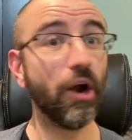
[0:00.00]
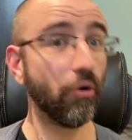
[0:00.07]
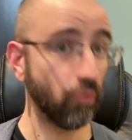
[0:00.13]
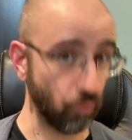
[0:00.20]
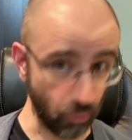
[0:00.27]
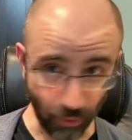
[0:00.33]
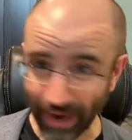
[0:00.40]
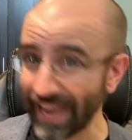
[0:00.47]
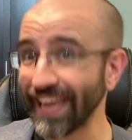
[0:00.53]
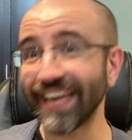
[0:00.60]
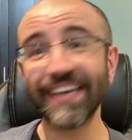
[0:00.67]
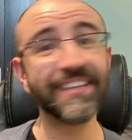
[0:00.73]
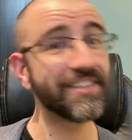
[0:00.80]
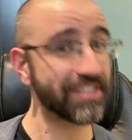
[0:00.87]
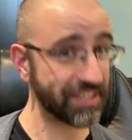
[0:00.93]

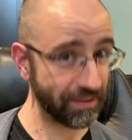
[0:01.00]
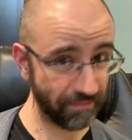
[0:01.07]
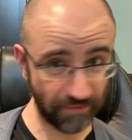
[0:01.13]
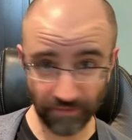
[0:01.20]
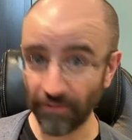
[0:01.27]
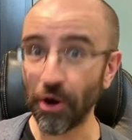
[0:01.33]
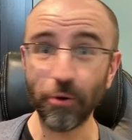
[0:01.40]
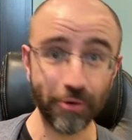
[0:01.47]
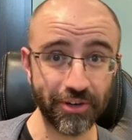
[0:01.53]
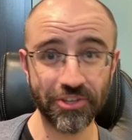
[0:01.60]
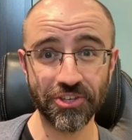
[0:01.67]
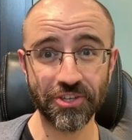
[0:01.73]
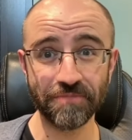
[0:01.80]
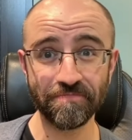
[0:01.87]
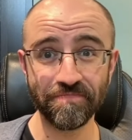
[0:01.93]
ranking some
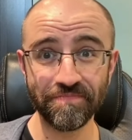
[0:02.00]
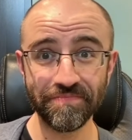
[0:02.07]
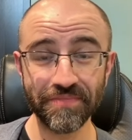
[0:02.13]
folks,